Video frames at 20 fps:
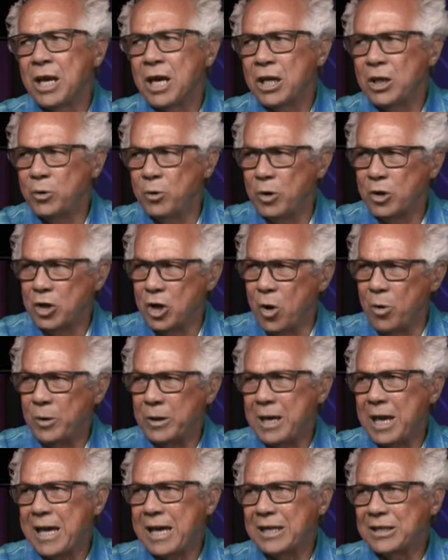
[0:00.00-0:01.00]
You were going
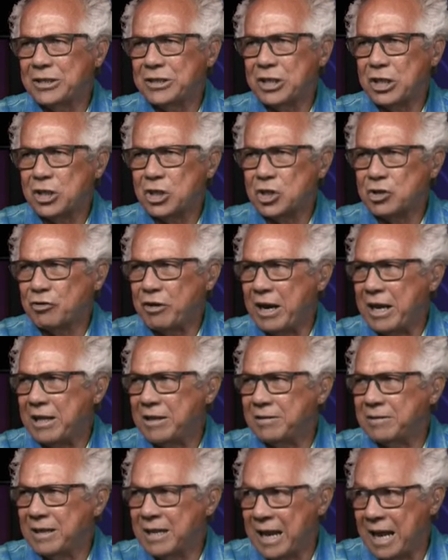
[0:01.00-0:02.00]
against its
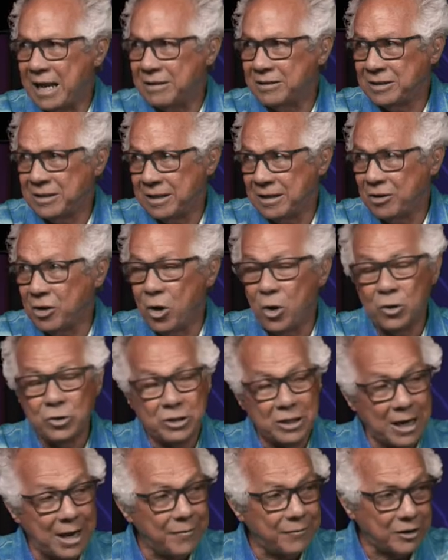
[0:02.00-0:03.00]
strength. It had, gold
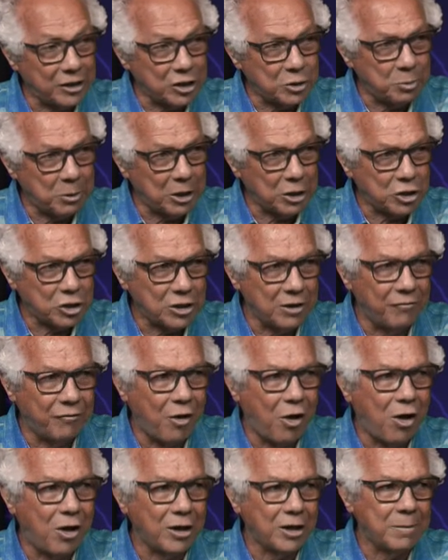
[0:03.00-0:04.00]
did have an expansion of
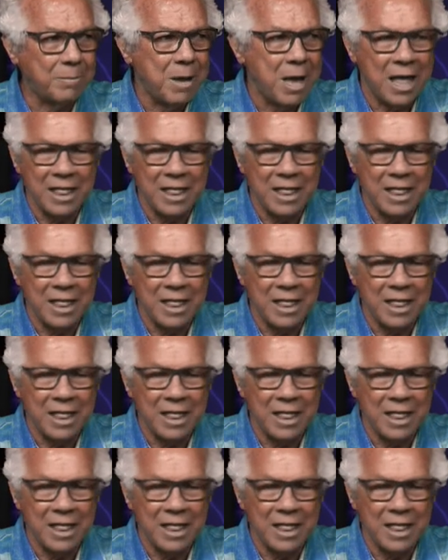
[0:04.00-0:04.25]
volume.